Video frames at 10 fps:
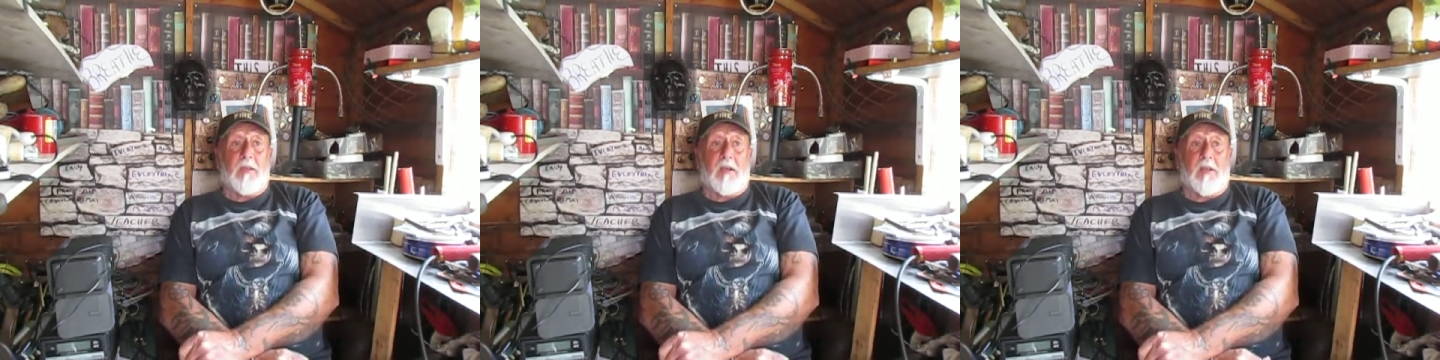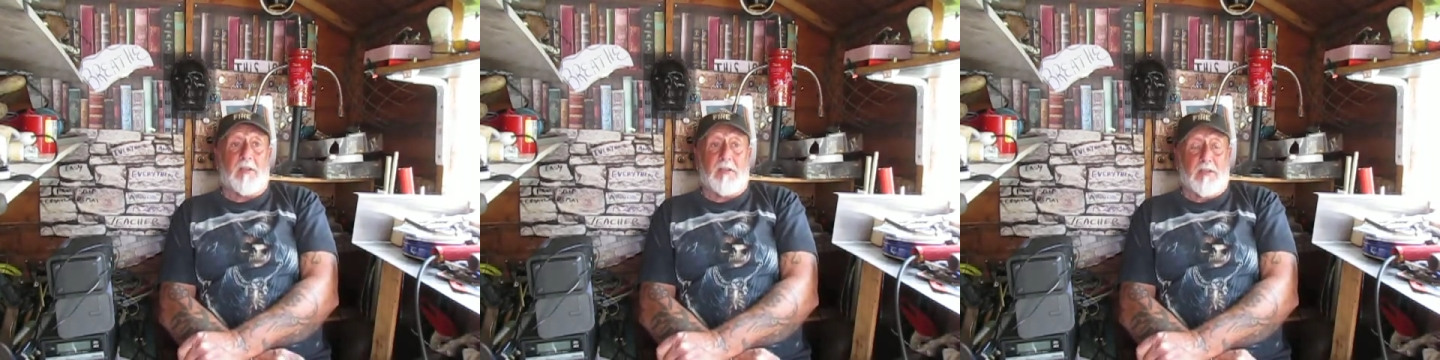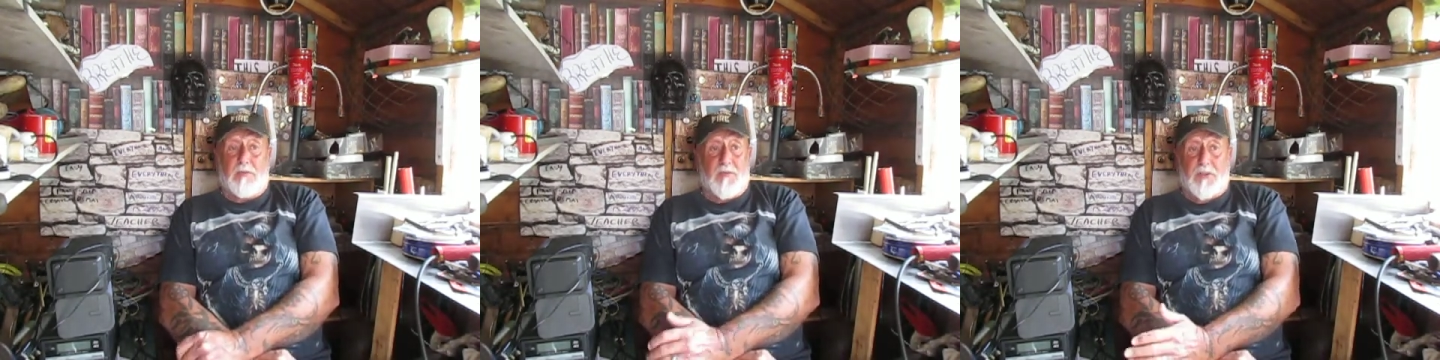
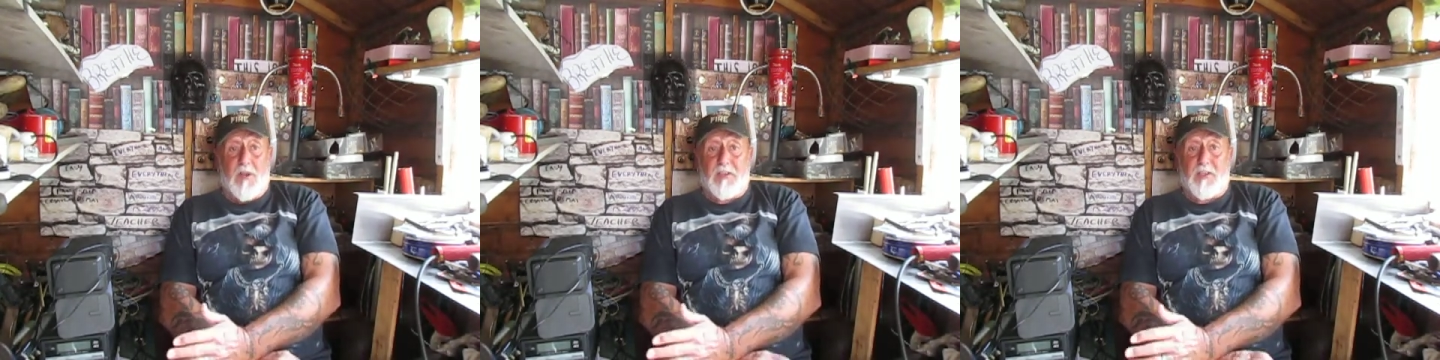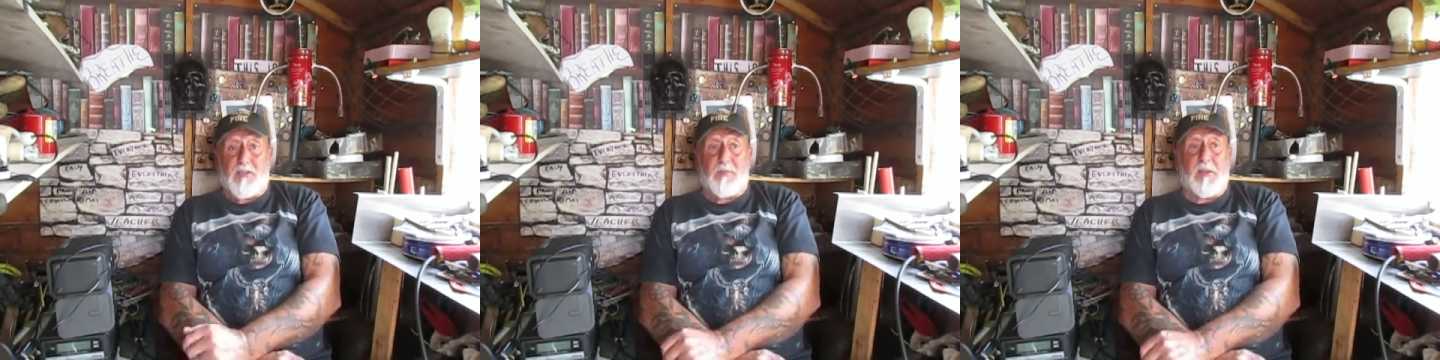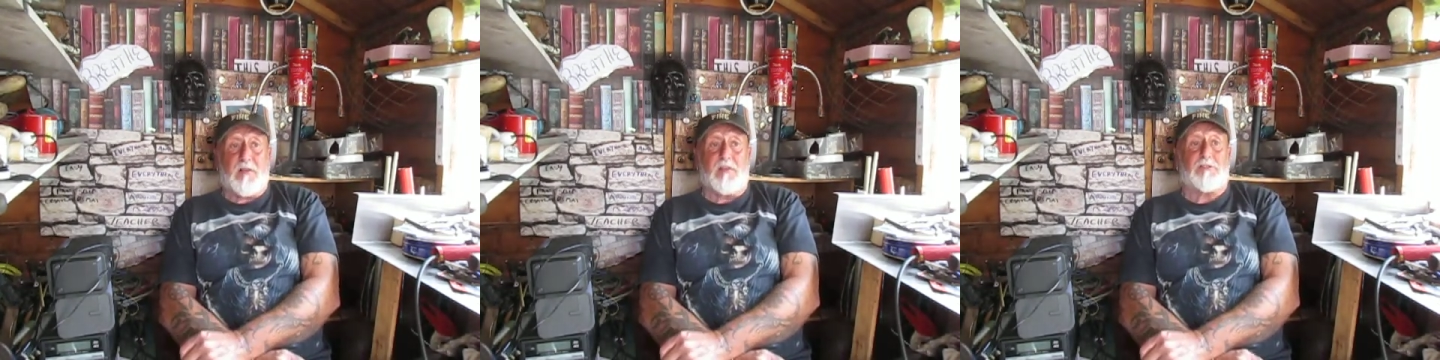It was a great
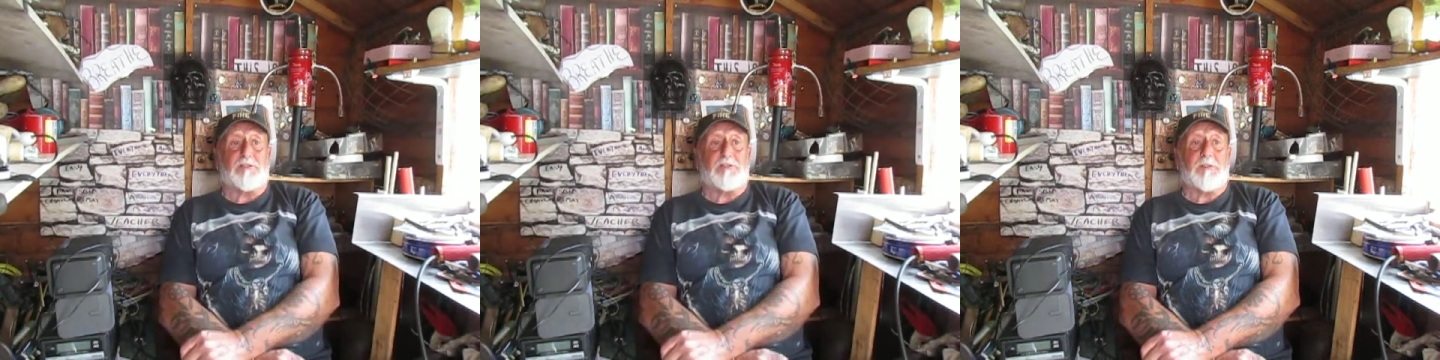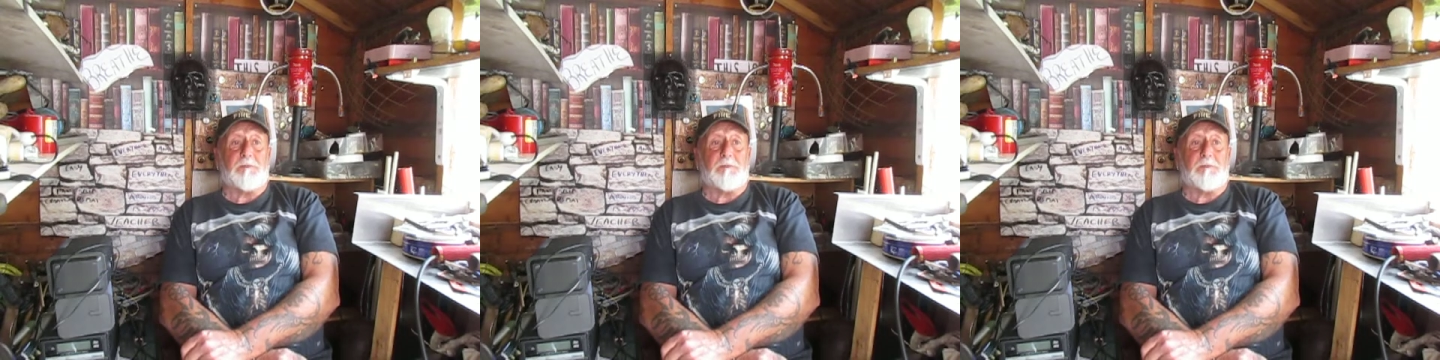experience.